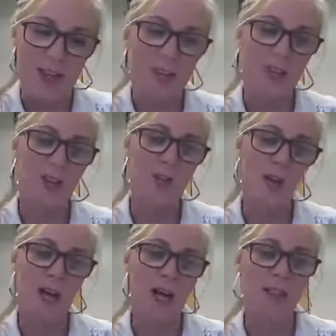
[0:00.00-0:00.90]

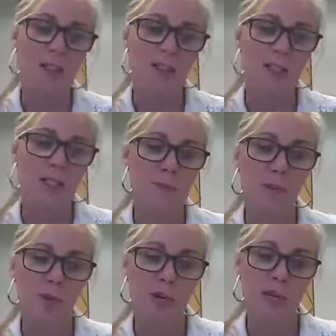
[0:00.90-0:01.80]
So talk to us
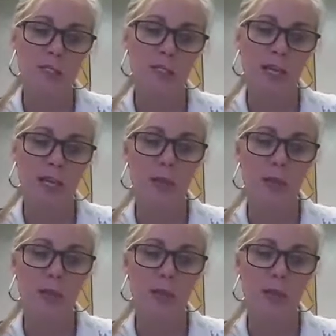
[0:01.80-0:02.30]
about where you stand